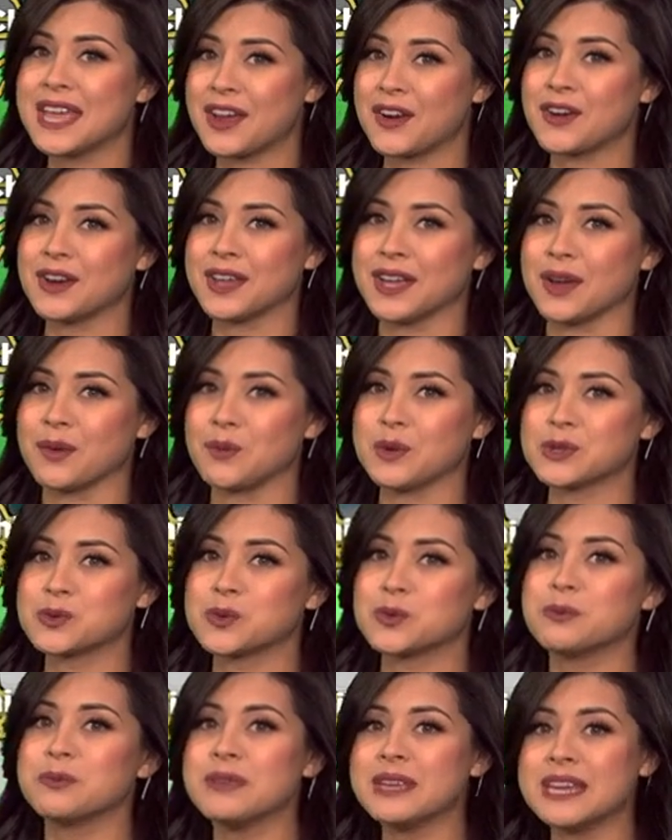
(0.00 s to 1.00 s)
area, which
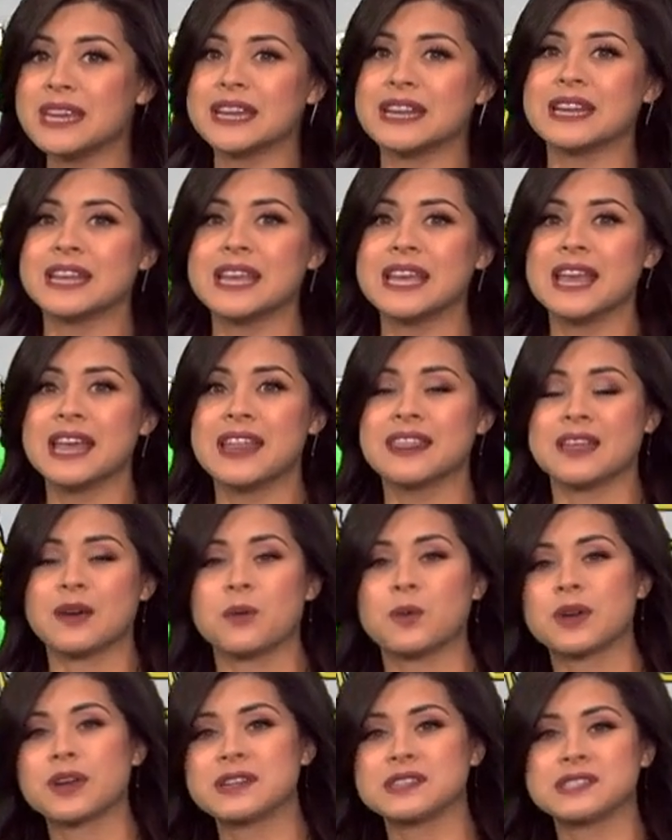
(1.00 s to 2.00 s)
will mean that
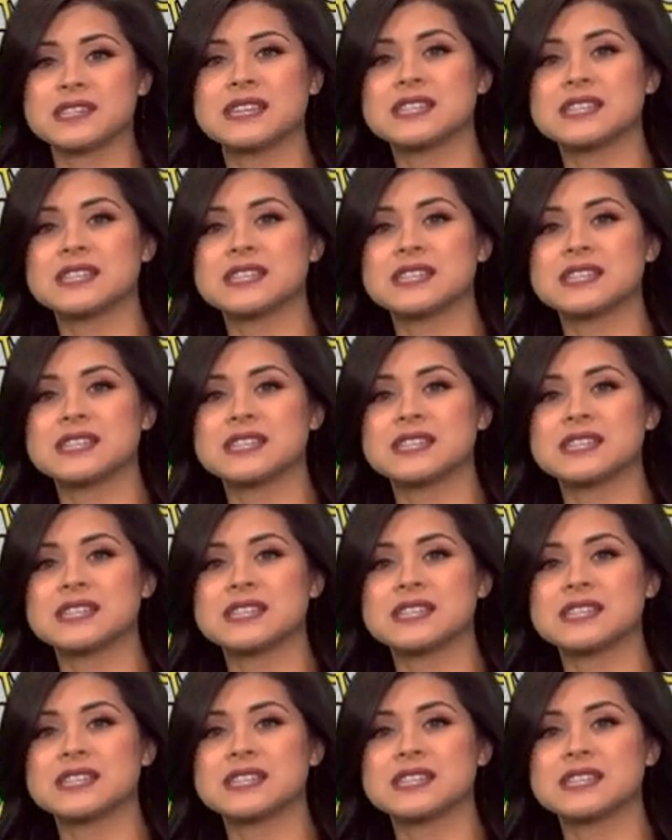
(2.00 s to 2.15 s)
we're going to see